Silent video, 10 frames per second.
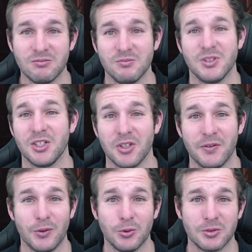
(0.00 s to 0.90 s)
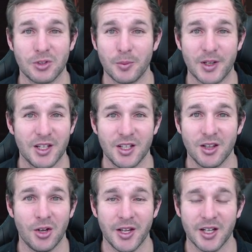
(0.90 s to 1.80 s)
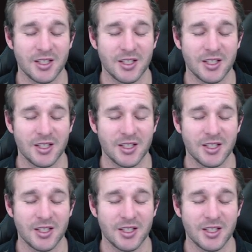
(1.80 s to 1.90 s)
particularly full combat gear loadout.